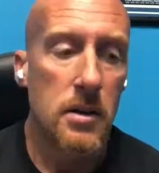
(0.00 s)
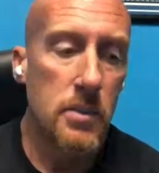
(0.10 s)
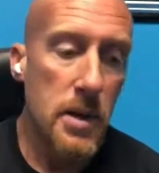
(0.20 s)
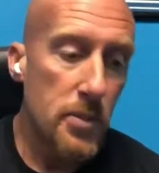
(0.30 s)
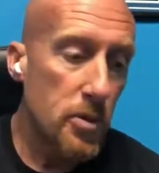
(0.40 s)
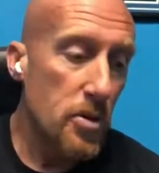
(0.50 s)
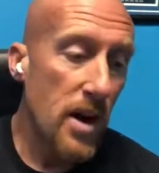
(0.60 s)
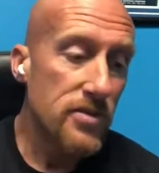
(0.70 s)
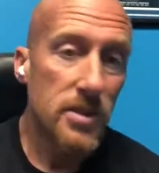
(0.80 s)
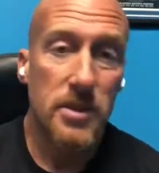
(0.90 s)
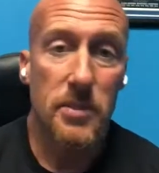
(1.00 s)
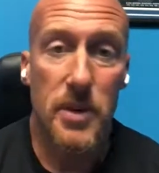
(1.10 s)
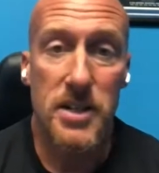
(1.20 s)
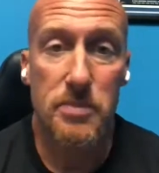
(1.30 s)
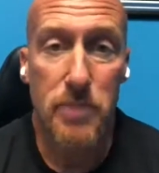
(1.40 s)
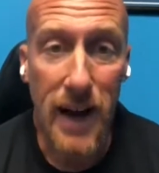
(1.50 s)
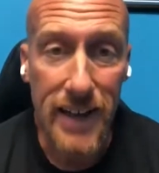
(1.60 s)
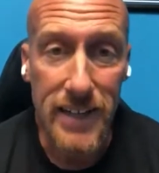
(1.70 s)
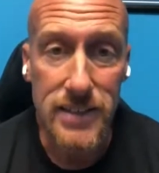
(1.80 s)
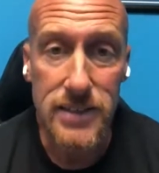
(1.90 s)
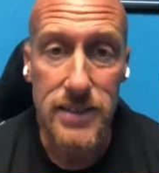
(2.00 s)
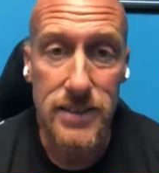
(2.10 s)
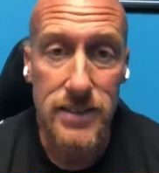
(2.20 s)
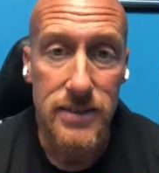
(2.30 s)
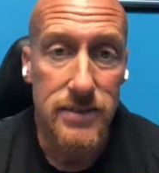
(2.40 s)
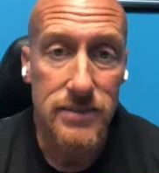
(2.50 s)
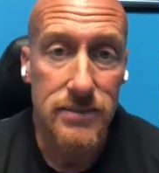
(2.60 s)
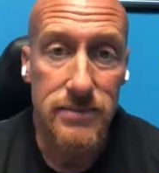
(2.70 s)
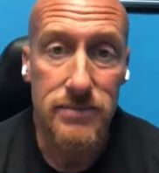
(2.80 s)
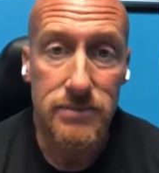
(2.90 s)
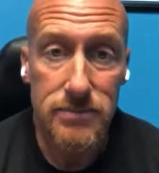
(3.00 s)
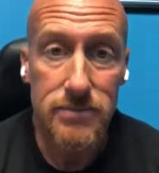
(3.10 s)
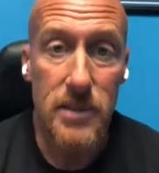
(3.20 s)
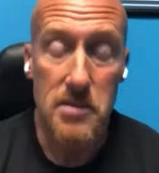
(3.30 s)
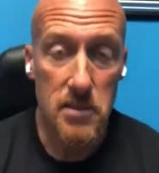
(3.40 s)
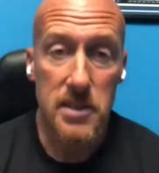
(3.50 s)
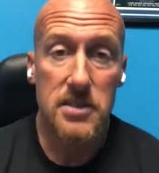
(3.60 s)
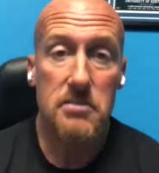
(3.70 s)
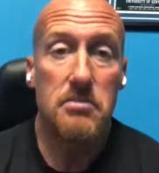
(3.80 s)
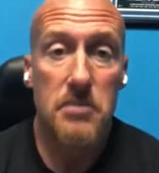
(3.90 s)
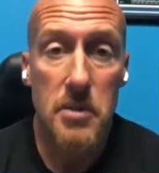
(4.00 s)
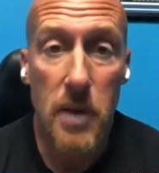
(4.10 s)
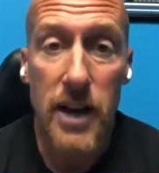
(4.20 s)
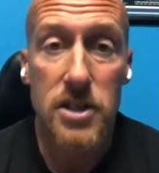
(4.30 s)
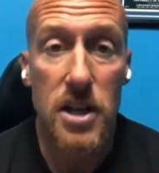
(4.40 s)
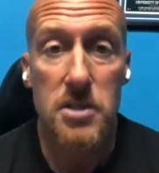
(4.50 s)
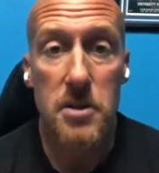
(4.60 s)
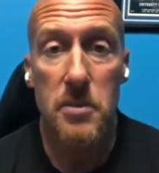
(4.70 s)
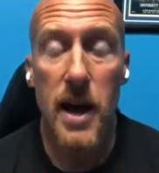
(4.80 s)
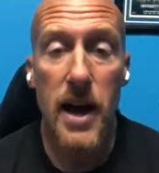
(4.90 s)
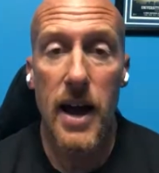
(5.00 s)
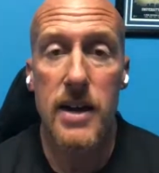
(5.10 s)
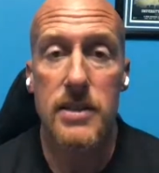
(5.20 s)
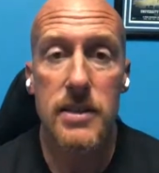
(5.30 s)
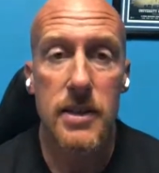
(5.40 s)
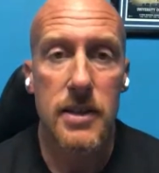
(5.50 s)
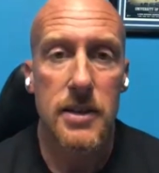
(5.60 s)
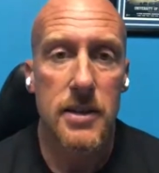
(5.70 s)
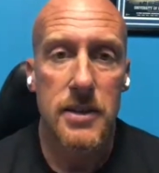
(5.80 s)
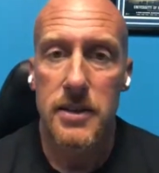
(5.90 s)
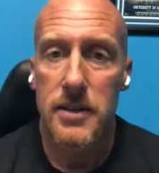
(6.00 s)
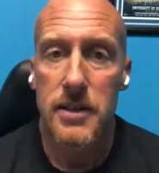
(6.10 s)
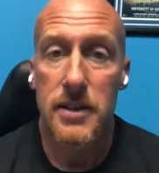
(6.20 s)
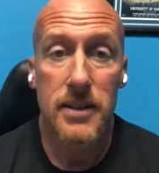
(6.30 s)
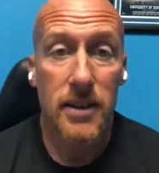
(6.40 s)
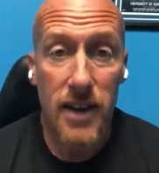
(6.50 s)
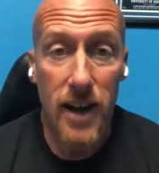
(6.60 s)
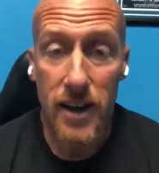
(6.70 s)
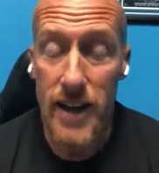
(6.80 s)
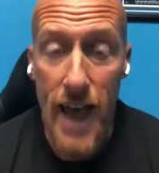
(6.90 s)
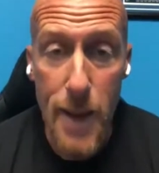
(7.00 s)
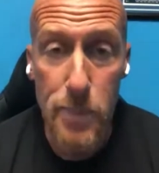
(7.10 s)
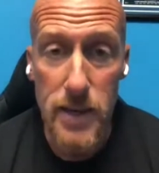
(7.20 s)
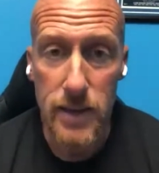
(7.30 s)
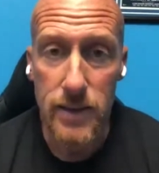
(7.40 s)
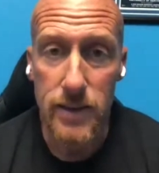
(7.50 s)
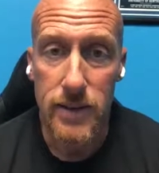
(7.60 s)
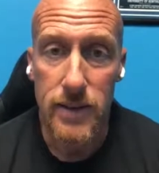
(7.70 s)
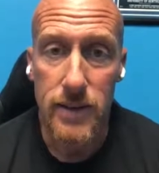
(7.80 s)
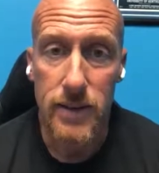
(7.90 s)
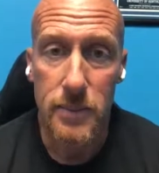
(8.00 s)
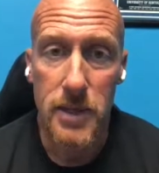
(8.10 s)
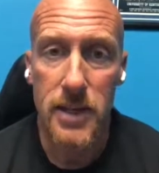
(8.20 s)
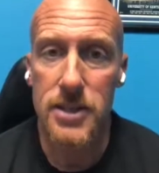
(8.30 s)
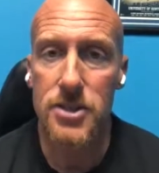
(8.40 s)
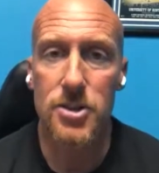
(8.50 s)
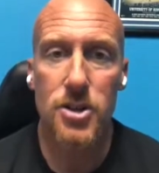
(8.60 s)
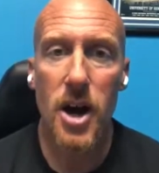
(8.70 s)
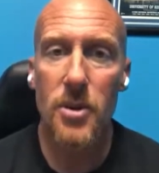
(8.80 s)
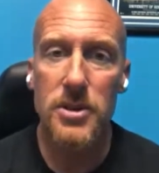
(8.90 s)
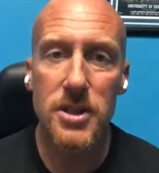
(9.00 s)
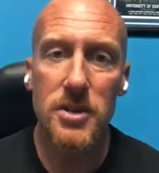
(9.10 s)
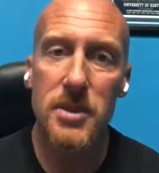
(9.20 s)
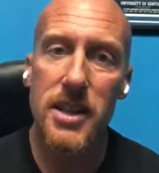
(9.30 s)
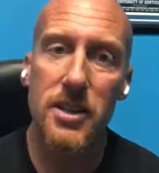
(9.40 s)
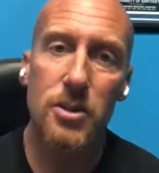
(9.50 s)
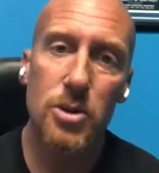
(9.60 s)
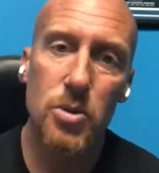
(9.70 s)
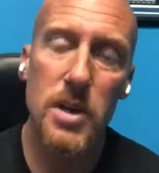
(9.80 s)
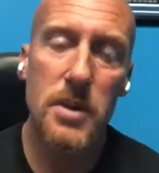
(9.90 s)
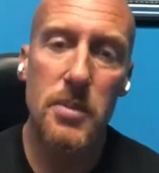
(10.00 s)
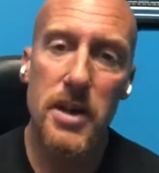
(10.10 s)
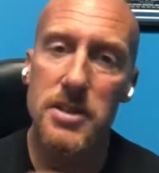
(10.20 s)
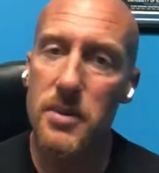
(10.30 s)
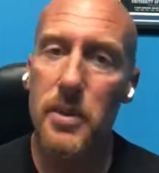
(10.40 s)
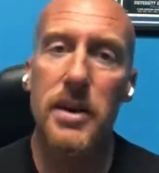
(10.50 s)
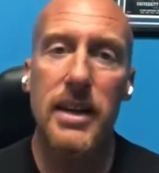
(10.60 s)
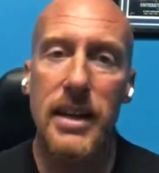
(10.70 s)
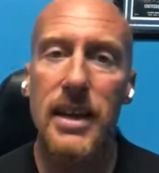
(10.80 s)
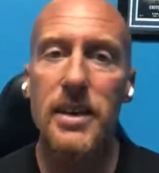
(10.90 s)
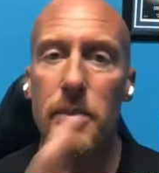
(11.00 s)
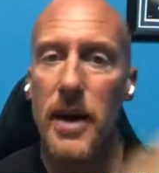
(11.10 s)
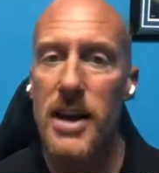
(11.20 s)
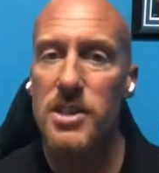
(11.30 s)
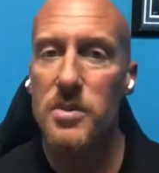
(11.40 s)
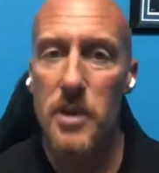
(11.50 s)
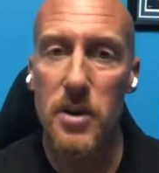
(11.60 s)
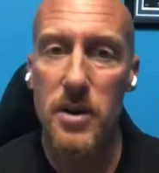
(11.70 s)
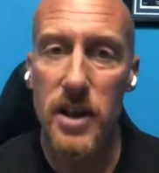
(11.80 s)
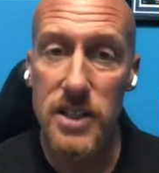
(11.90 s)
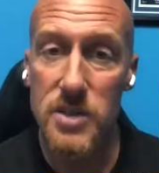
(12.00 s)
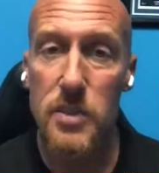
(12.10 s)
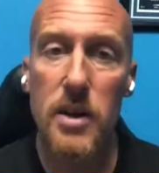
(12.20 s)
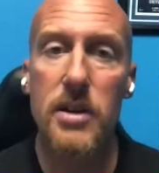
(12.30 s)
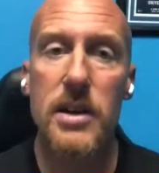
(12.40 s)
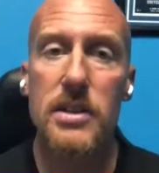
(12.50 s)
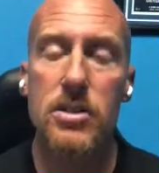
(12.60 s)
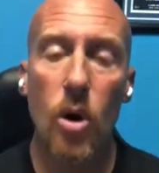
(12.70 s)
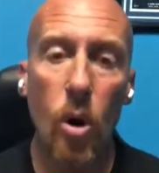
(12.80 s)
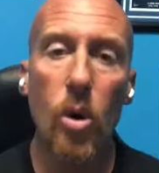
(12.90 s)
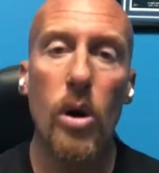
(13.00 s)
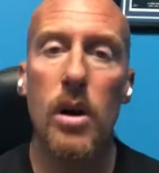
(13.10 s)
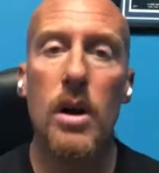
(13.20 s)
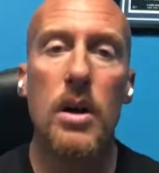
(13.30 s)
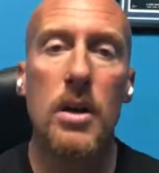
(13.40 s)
people who have some of the best bodies, at least in my judgment, in my eyes, and they're not unhappy because there's always going to be that little tweak based upon, again, a past experience, or,